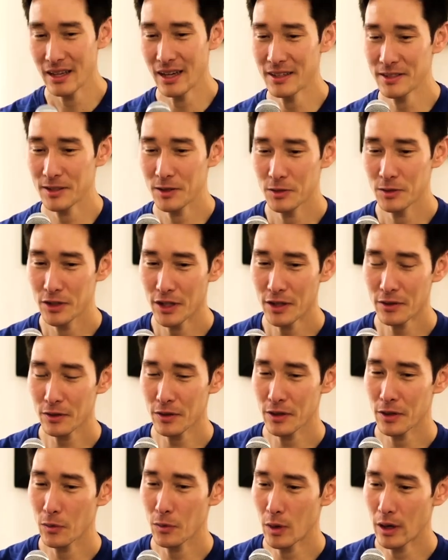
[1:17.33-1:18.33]
so
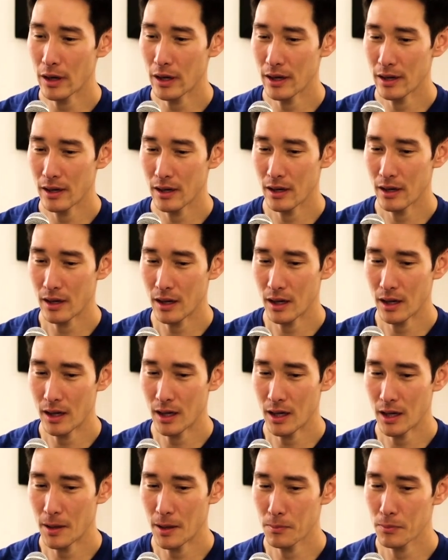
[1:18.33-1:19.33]
generally what
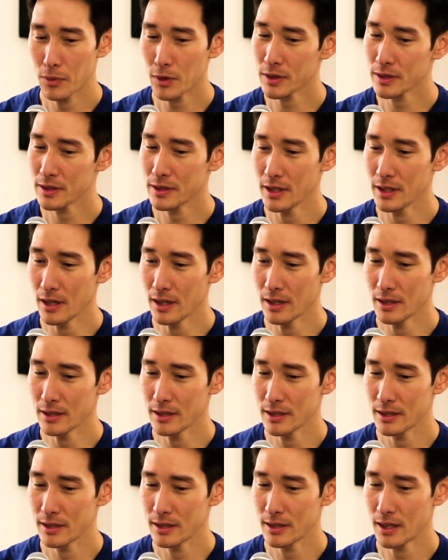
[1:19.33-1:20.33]
Brooks
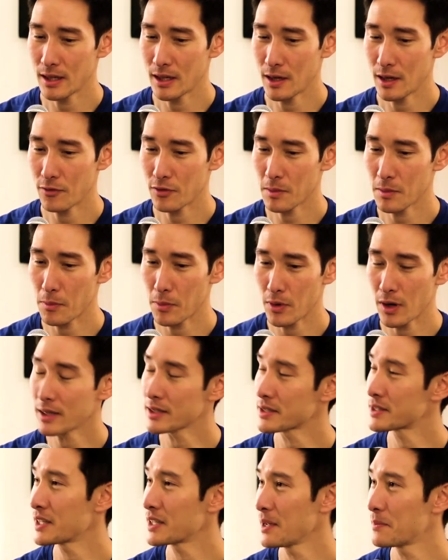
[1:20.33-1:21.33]
does from a
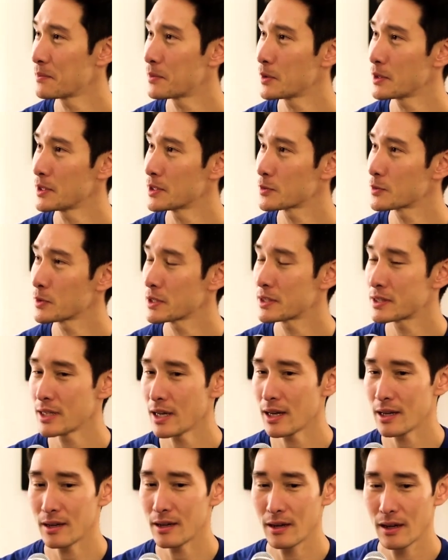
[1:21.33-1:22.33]
product standpoint is we
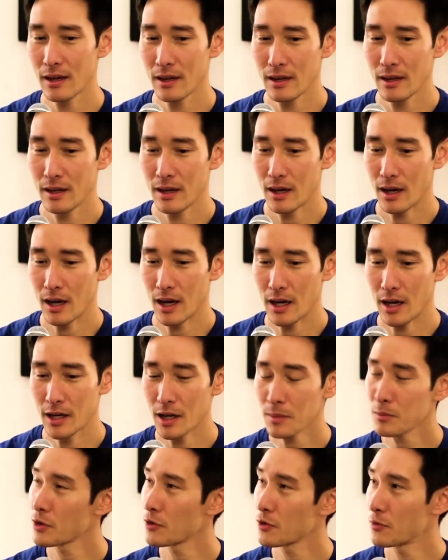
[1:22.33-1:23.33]
send a
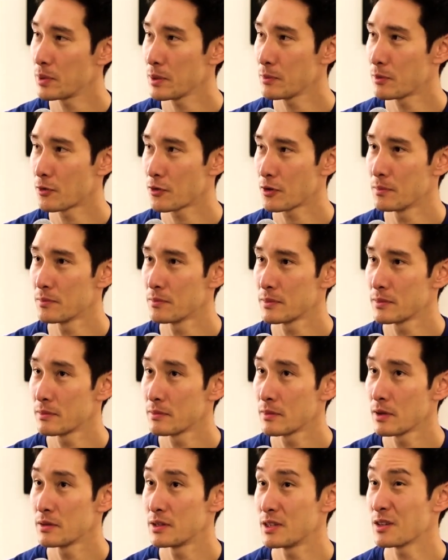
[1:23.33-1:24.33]
number of people from
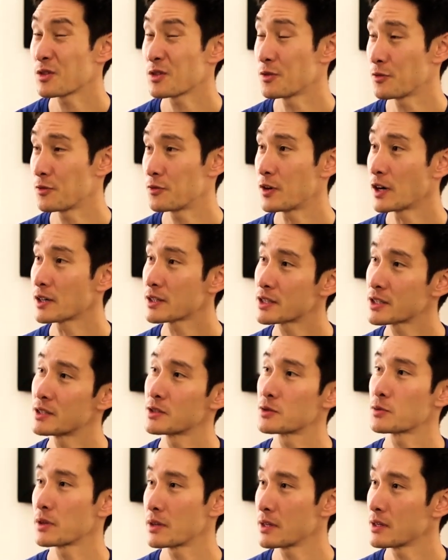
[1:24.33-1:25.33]
different
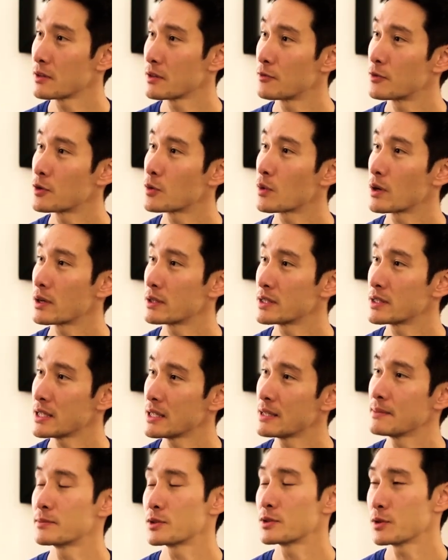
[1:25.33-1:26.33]
functions within the footwear
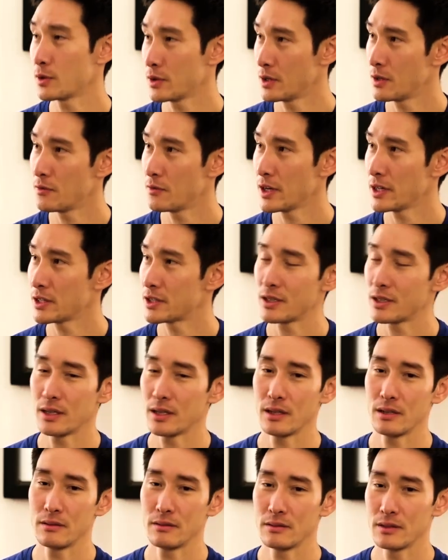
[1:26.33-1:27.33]
team, so
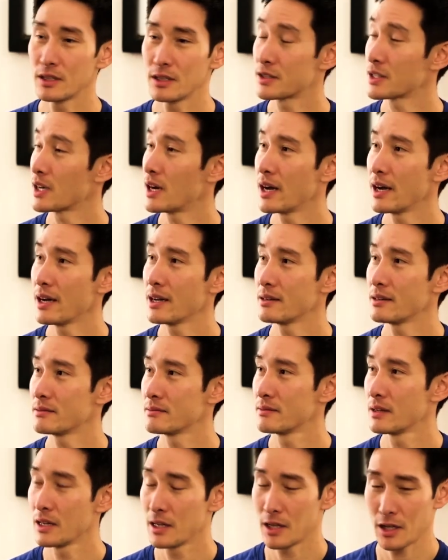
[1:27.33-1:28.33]
innovation, design,
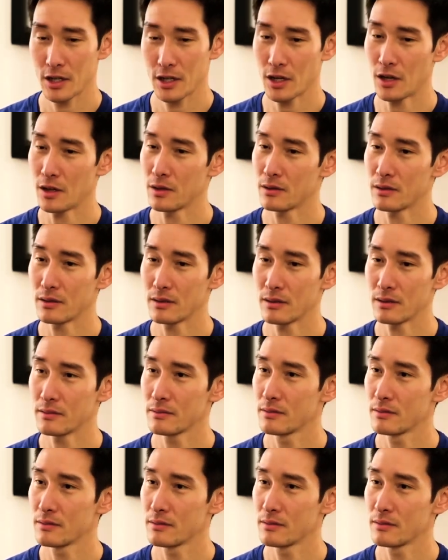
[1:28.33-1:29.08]
color,